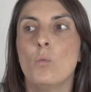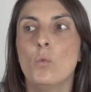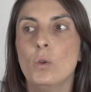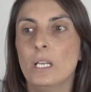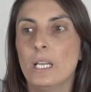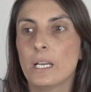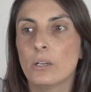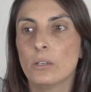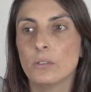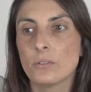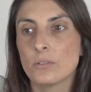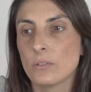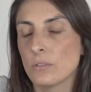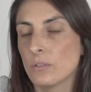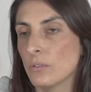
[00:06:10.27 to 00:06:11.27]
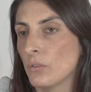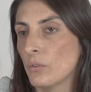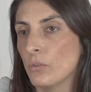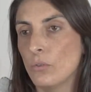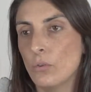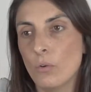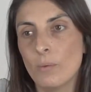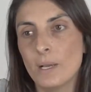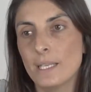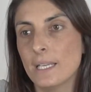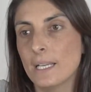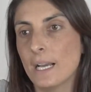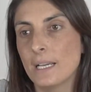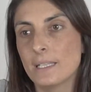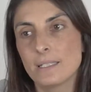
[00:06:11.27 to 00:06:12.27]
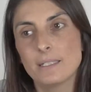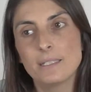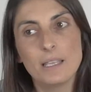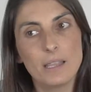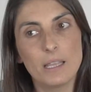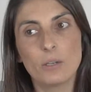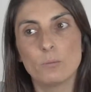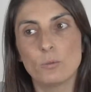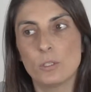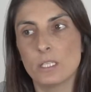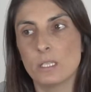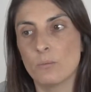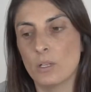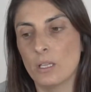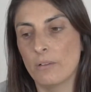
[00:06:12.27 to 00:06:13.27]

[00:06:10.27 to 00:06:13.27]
away, the flash won't reach it.